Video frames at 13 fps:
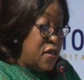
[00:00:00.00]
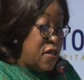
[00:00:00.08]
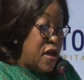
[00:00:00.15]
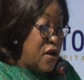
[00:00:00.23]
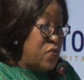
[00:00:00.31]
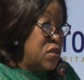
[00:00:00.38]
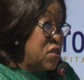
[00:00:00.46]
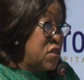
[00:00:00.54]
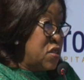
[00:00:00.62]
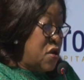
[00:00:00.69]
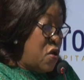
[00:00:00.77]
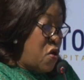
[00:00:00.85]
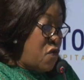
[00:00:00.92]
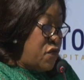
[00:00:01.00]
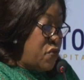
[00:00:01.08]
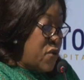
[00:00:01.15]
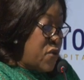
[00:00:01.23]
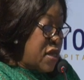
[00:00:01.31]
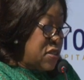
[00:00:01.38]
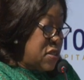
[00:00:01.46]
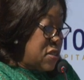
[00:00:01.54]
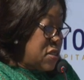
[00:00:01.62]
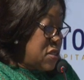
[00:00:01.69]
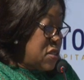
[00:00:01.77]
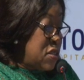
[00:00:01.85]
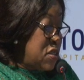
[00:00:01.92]
the acquisition of dual
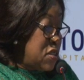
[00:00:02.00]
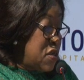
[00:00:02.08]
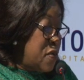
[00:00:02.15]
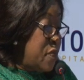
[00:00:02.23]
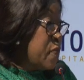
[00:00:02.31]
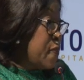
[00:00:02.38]
citizenship